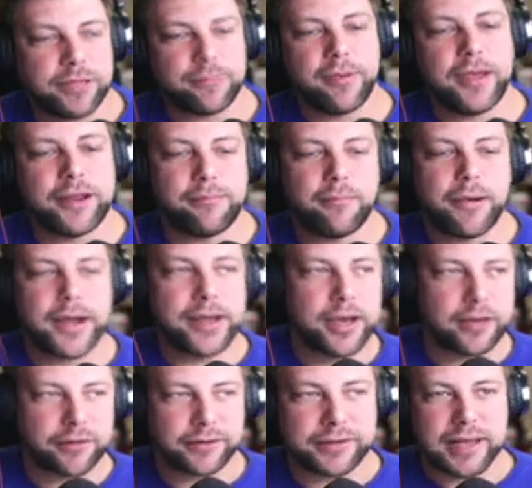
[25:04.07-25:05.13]
paid my
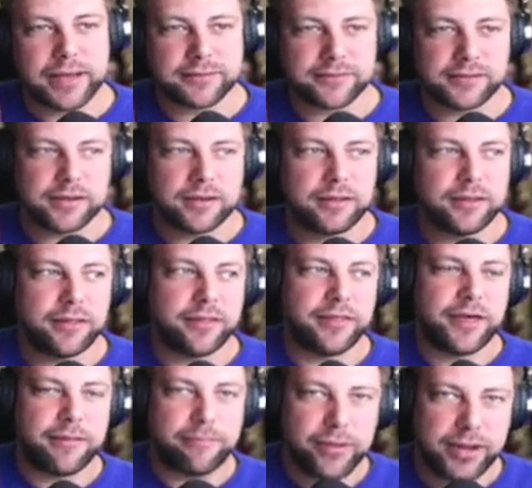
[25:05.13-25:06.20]
100,000,
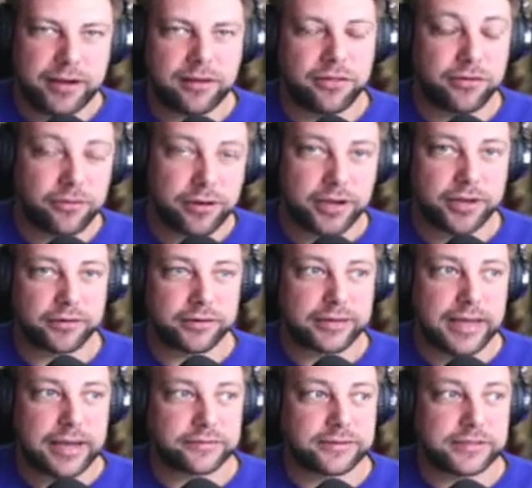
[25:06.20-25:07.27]
them paid their
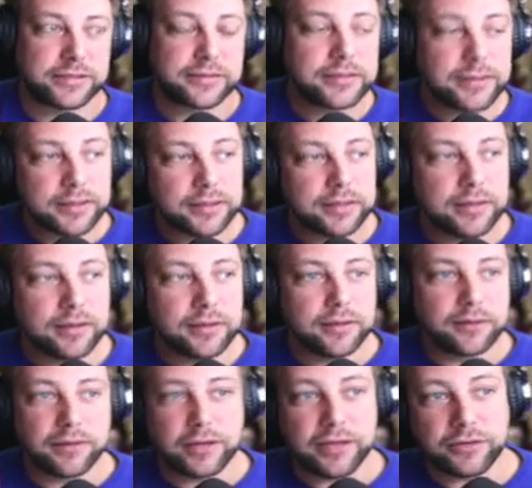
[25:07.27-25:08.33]
100,000
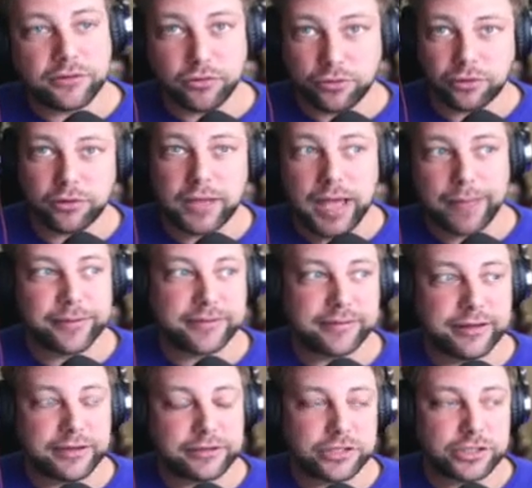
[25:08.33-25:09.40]
in total
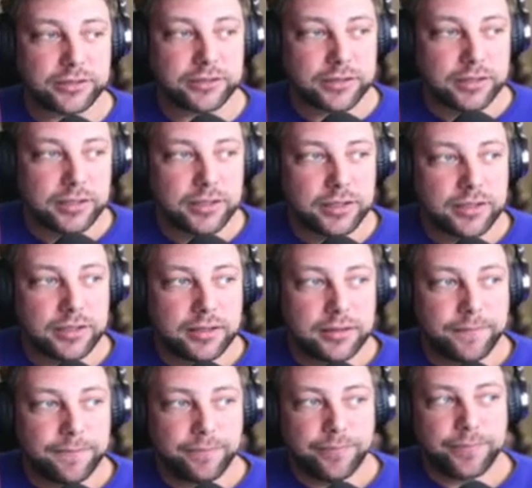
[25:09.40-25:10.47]
compensation,
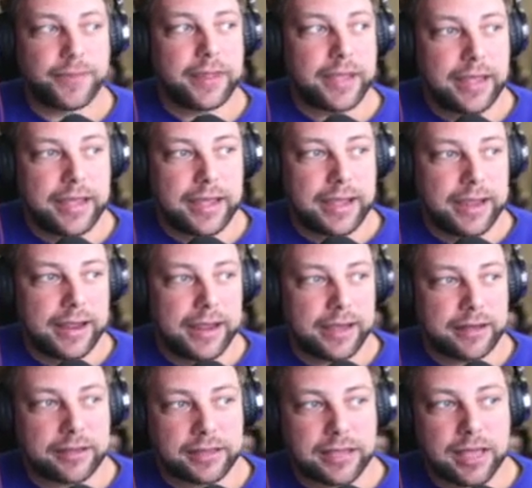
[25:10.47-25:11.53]

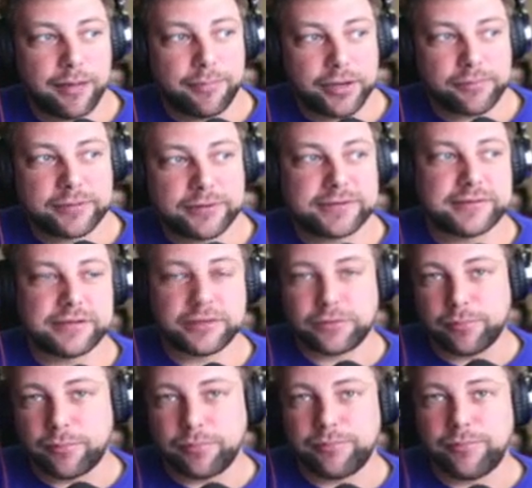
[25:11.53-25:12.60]
and the company would
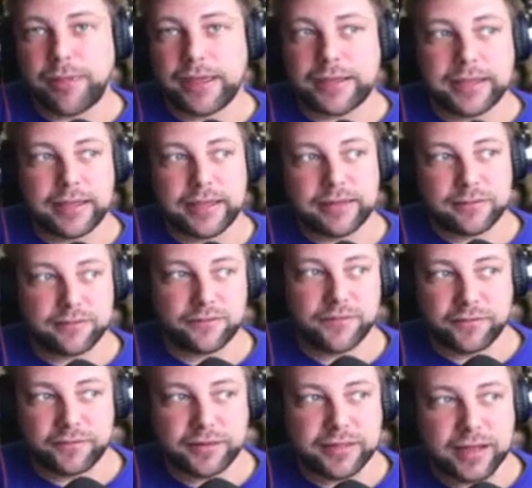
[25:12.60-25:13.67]
still make its
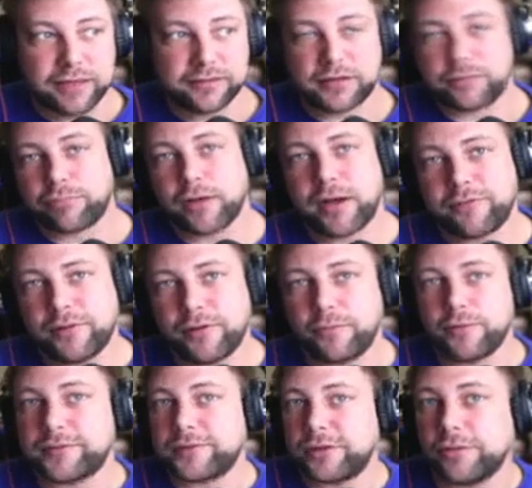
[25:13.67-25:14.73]
50,000 in profit
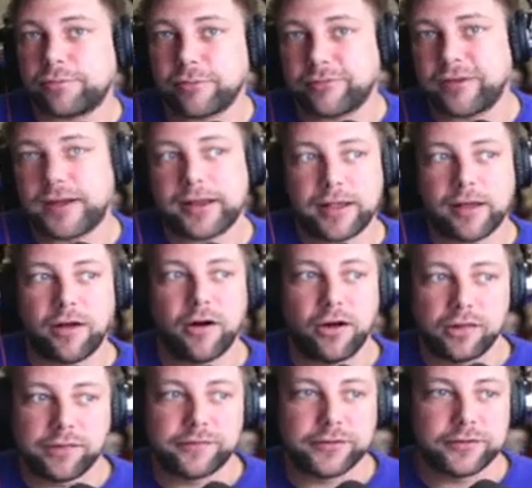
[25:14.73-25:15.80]
while still providing
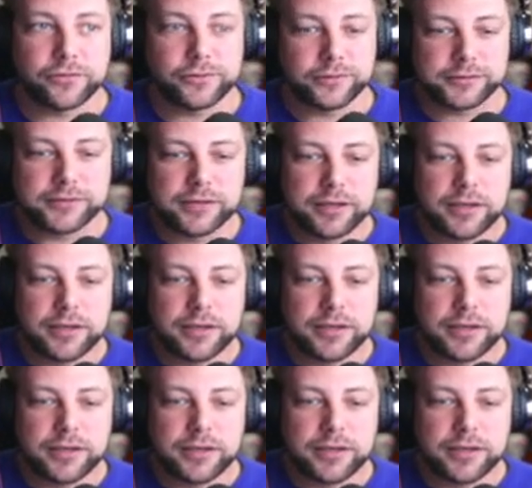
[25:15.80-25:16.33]
all of the tools.